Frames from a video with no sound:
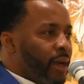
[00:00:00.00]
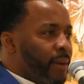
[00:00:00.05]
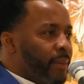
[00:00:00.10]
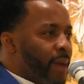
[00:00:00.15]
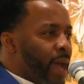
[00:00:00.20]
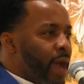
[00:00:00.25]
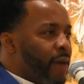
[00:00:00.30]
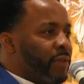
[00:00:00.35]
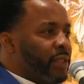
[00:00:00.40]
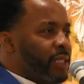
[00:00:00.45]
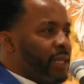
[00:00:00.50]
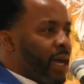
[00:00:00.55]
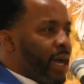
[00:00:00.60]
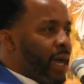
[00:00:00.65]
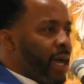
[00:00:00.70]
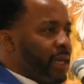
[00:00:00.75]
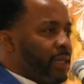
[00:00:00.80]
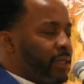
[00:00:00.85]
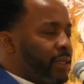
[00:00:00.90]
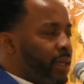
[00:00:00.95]

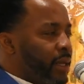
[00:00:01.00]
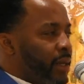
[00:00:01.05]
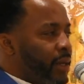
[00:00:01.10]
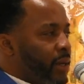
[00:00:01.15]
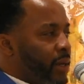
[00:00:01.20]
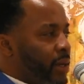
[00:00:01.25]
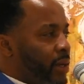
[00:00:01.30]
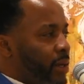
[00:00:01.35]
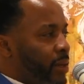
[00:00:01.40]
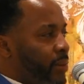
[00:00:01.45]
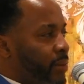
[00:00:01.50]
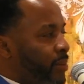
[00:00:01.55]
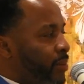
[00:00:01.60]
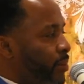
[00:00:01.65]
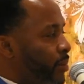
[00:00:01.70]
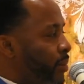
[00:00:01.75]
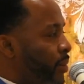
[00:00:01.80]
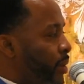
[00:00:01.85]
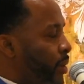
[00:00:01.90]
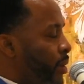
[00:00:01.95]
advertised in
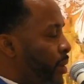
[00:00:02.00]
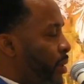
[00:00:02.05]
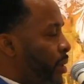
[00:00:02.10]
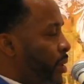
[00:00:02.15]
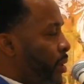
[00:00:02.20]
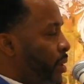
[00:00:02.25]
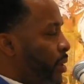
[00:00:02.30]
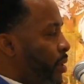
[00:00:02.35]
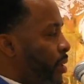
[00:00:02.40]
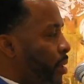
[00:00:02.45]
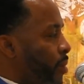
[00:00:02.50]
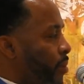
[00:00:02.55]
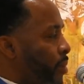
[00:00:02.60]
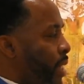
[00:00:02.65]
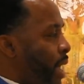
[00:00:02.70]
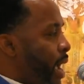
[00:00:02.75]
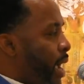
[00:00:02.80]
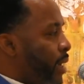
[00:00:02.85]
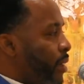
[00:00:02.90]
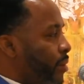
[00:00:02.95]
the
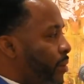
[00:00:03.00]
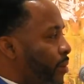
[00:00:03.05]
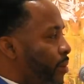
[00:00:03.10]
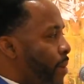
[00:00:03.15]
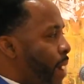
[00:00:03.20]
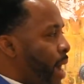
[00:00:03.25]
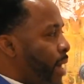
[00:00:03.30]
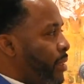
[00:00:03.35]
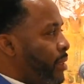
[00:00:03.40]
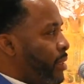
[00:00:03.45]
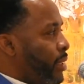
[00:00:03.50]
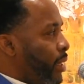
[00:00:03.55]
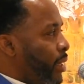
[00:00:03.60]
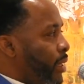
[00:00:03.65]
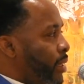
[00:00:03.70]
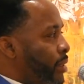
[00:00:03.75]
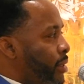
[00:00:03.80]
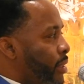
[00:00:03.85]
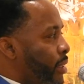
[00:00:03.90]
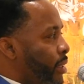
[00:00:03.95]
black
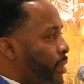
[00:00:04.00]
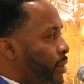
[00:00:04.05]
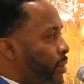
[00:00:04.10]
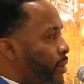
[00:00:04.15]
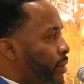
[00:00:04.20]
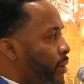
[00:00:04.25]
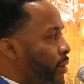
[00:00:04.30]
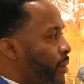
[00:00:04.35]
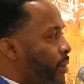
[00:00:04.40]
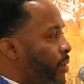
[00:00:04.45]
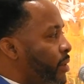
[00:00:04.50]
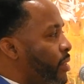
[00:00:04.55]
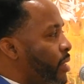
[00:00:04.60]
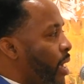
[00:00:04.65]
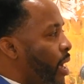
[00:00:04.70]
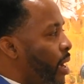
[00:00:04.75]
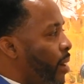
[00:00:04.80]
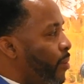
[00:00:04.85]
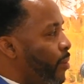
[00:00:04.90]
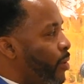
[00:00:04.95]
magazines, and
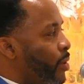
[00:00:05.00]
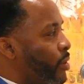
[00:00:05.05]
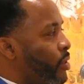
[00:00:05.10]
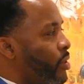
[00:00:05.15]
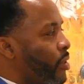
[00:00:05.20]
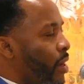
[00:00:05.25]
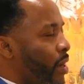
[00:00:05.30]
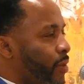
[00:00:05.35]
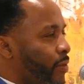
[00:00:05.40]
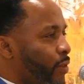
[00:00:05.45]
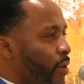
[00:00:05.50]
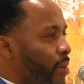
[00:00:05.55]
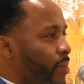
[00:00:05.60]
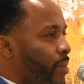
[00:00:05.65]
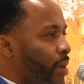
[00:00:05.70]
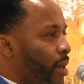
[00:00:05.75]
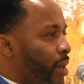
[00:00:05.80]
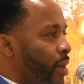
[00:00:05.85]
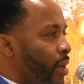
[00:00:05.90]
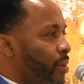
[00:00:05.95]
some were
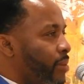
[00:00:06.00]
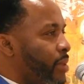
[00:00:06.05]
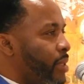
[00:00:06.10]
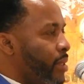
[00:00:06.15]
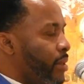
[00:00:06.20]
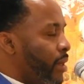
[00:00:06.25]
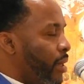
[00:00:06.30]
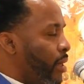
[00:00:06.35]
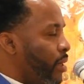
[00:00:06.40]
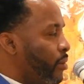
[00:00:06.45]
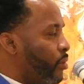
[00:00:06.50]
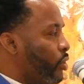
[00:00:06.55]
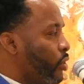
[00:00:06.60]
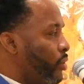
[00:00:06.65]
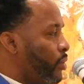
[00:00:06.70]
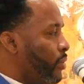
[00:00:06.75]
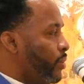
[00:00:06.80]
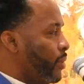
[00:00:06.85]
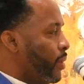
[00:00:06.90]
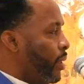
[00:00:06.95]
from
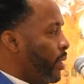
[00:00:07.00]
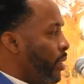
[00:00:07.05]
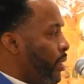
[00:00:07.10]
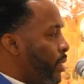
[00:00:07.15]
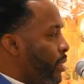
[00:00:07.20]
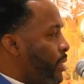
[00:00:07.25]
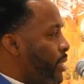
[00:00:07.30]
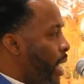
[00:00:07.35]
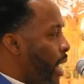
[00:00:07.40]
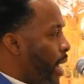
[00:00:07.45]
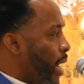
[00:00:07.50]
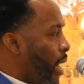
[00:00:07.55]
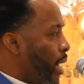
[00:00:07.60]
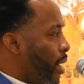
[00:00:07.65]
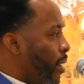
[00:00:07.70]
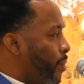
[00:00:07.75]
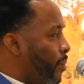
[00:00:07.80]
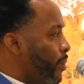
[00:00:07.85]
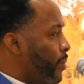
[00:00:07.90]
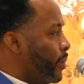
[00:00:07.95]

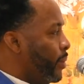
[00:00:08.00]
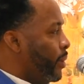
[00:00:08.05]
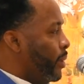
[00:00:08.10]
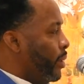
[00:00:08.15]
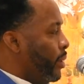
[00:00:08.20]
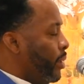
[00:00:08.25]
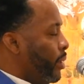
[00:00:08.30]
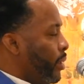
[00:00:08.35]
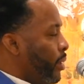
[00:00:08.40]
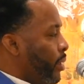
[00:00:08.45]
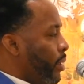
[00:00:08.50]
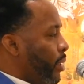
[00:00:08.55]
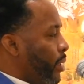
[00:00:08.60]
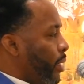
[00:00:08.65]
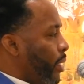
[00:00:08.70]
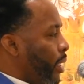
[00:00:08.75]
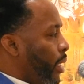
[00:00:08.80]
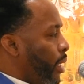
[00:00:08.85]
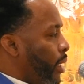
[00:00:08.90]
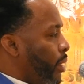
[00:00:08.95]
Time,
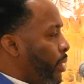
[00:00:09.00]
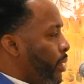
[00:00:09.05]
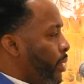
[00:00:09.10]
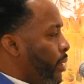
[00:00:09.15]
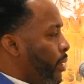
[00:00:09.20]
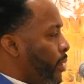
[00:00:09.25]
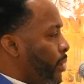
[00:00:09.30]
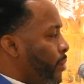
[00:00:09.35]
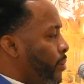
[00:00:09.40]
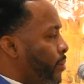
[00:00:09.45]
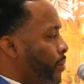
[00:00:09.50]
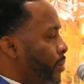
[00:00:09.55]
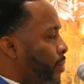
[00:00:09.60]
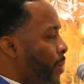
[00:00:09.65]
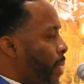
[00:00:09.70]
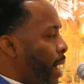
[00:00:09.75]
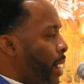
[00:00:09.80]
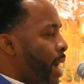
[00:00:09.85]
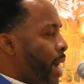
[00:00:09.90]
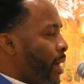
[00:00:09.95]
and
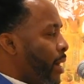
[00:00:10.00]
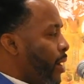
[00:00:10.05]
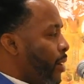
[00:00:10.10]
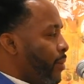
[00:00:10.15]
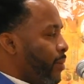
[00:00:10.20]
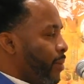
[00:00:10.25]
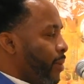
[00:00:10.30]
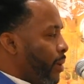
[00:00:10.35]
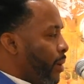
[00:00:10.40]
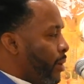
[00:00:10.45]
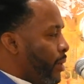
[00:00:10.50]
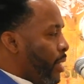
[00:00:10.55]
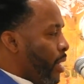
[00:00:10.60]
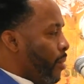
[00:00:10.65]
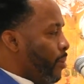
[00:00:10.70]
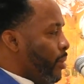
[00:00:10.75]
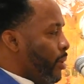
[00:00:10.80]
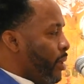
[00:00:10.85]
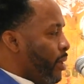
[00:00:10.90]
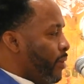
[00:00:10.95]
I got a
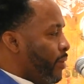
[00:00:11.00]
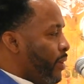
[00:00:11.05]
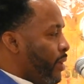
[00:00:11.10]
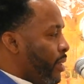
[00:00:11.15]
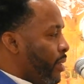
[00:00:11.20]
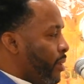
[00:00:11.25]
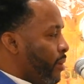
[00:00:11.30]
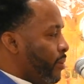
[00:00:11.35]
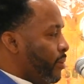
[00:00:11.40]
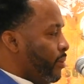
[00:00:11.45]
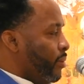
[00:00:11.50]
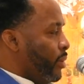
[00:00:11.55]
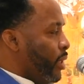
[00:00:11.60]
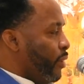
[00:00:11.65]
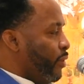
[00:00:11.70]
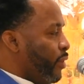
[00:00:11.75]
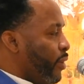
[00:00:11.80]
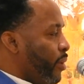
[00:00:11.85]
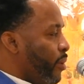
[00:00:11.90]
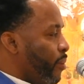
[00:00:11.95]
number of
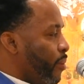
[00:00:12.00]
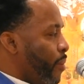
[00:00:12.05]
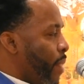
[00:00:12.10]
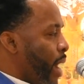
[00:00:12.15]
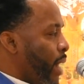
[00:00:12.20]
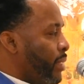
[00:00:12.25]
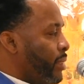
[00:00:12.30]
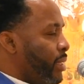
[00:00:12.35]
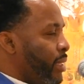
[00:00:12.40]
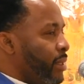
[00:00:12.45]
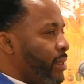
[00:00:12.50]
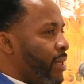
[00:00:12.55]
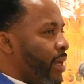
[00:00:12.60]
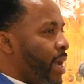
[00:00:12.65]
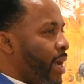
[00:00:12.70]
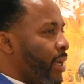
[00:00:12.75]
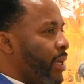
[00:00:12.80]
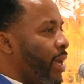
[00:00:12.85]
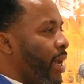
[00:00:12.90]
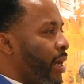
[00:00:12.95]
different magazines that
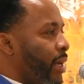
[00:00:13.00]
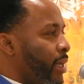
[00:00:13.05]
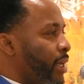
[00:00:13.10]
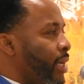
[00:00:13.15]
I kind of